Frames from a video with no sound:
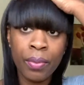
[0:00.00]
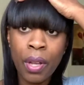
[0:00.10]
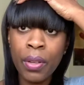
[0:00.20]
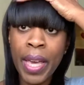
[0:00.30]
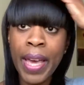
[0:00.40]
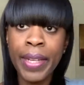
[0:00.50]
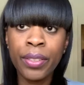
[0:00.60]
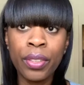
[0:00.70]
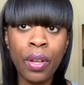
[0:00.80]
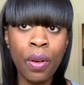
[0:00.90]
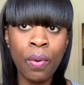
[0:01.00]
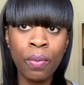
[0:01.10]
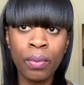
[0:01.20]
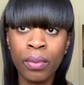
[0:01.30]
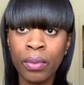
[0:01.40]
Okay. So
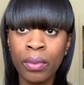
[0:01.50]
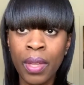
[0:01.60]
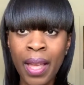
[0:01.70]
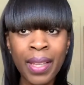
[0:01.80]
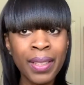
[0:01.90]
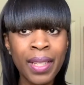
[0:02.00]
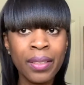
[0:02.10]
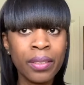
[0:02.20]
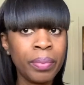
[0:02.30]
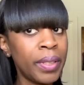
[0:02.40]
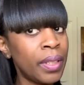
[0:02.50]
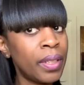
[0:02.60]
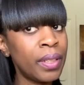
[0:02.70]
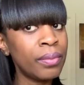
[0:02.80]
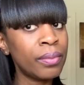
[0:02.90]
I think that looks pretty
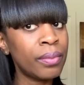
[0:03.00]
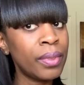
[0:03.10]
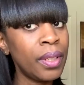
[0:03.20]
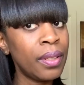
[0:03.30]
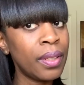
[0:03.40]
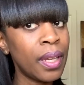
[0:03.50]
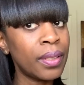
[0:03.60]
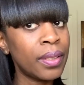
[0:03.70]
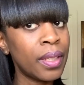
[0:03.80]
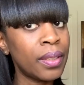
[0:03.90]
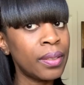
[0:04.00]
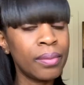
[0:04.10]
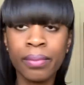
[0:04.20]
good. What do you guys think?